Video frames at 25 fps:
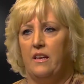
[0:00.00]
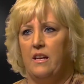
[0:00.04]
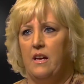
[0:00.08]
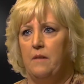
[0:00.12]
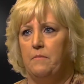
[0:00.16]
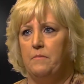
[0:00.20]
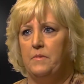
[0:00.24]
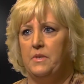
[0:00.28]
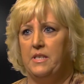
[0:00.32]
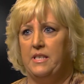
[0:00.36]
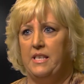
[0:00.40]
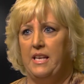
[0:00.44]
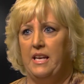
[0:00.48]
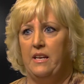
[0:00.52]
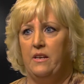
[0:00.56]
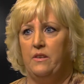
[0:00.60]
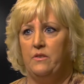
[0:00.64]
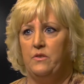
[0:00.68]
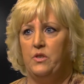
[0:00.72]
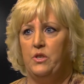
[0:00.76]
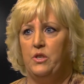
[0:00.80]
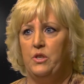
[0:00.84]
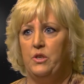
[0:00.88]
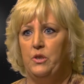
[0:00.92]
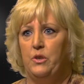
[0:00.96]
comes
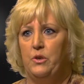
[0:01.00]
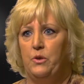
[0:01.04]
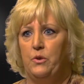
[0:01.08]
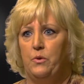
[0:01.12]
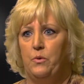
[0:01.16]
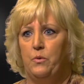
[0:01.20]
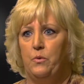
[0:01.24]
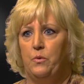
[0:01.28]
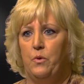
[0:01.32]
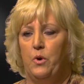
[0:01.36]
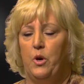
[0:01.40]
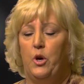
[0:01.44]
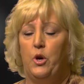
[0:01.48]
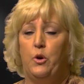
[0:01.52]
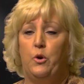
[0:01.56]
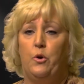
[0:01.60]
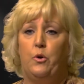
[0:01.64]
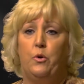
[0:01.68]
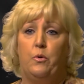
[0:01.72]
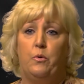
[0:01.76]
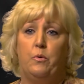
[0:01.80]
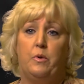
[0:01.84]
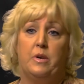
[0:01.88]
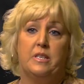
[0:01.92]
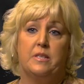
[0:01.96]
down to
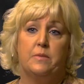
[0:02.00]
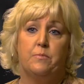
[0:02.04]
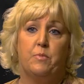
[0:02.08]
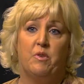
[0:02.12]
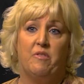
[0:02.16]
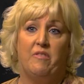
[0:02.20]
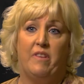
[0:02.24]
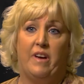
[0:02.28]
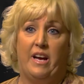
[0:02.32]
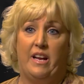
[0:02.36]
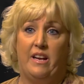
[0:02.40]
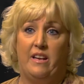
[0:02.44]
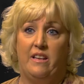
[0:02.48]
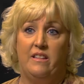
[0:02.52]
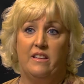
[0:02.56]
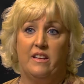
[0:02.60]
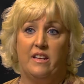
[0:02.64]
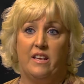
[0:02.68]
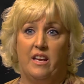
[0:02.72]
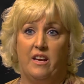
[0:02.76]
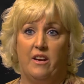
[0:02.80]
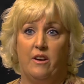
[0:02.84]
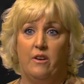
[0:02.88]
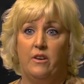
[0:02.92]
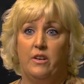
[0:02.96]
who is providing the
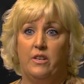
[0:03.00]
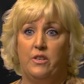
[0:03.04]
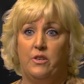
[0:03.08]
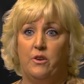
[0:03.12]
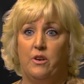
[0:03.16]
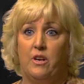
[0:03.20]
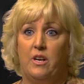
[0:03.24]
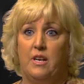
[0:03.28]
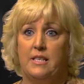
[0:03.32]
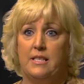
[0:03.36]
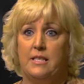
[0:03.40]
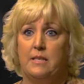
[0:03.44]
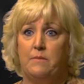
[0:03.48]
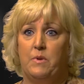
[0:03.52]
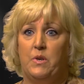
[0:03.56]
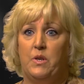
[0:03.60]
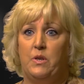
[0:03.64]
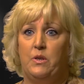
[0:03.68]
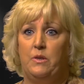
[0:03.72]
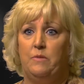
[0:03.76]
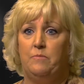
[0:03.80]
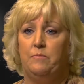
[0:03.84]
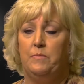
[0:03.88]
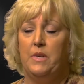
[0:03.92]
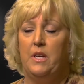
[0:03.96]
care in your
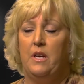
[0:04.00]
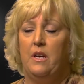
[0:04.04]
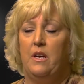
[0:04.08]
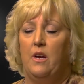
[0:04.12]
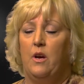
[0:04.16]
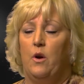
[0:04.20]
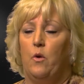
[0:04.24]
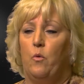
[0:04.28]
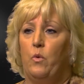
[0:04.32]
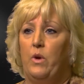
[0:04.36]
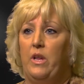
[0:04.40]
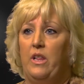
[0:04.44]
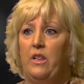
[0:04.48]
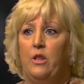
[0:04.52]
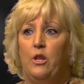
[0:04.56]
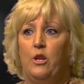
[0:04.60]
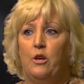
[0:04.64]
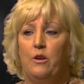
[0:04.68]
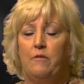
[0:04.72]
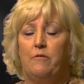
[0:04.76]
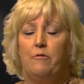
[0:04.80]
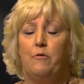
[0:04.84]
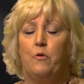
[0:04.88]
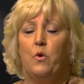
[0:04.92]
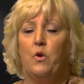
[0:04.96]
hospital. We
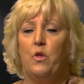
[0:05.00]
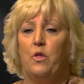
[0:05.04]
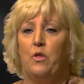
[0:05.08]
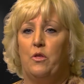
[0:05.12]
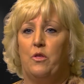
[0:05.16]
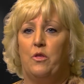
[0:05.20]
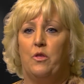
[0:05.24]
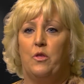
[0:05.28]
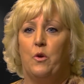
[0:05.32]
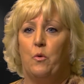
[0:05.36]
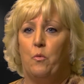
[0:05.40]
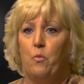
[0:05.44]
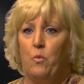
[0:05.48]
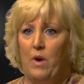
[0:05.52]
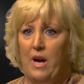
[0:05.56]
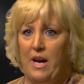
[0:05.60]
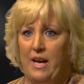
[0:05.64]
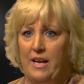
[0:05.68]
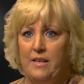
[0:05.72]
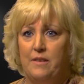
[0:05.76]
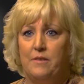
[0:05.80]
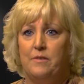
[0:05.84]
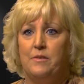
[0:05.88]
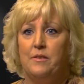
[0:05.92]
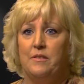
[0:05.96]
look for the
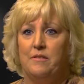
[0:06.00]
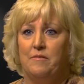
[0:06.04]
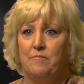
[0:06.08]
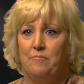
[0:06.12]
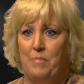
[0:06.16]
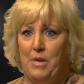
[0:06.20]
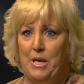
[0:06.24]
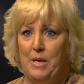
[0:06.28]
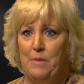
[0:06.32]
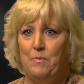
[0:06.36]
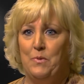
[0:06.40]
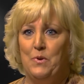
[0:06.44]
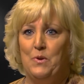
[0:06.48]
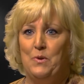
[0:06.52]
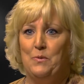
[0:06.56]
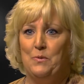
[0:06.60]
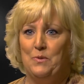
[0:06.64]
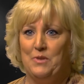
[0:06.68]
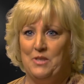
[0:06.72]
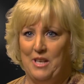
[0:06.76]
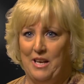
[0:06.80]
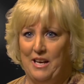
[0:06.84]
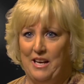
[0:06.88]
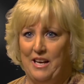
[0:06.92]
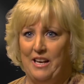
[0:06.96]
right people
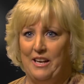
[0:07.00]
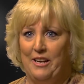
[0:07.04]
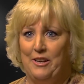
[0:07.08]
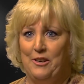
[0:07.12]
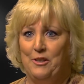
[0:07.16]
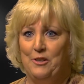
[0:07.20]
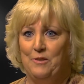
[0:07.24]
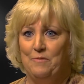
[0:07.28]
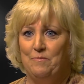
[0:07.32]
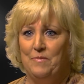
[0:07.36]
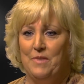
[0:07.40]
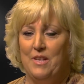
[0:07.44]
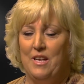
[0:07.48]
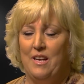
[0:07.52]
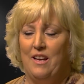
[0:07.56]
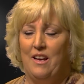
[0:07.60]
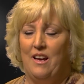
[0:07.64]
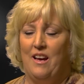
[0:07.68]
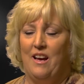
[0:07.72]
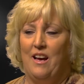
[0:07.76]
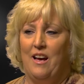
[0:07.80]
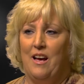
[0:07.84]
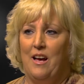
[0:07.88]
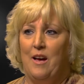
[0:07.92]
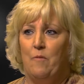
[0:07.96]
to hire.
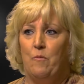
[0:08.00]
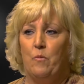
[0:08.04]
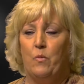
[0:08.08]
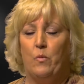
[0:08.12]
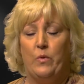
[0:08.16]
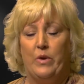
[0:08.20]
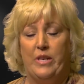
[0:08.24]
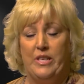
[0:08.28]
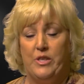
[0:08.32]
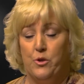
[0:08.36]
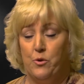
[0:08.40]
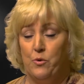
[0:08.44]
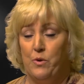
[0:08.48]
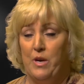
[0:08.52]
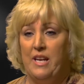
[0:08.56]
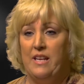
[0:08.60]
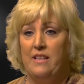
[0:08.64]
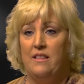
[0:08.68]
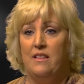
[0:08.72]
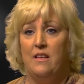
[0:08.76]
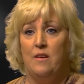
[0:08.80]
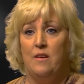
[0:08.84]
We train